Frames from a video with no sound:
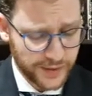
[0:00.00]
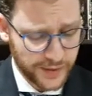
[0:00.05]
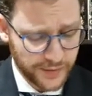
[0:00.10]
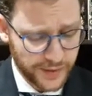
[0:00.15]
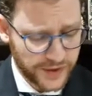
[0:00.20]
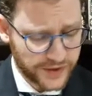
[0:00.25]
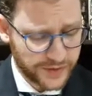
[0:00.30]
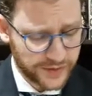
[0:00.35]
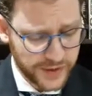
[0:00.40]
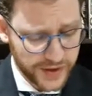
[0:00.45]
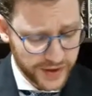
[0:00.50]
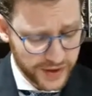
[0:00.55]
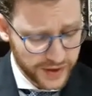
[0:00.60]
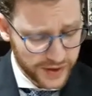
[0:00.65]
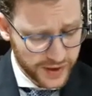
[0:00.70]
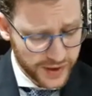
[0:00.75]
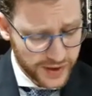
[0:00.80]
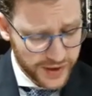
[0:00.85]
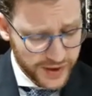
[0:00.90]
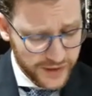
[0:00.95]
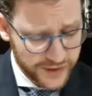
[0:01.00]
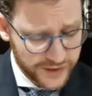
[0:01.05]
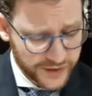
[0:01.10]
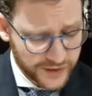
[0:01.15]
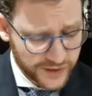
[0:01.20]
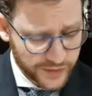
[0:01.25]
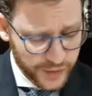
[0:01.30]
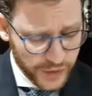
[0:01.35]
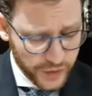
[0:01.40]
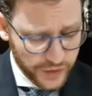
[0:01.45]
must be, the
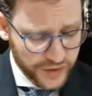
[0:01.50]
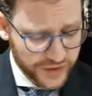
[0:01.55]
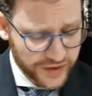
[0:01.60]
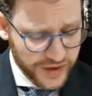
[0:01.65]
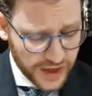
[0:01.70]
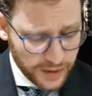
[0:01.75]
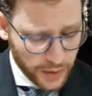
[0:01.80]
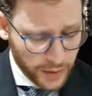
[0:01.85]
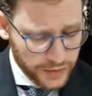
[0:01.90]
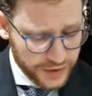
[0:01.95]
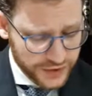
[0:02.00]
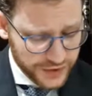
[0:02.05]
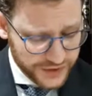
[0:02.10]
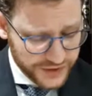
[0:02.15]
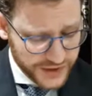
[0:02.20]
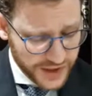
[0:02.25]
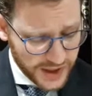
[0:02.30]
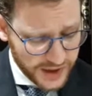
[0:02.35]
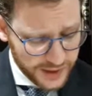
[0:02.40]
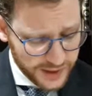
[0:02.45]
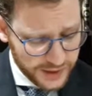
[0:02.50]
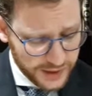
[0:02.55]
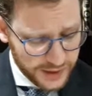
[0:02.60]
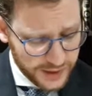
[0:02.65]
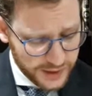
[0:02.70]
dispute is not what we just said.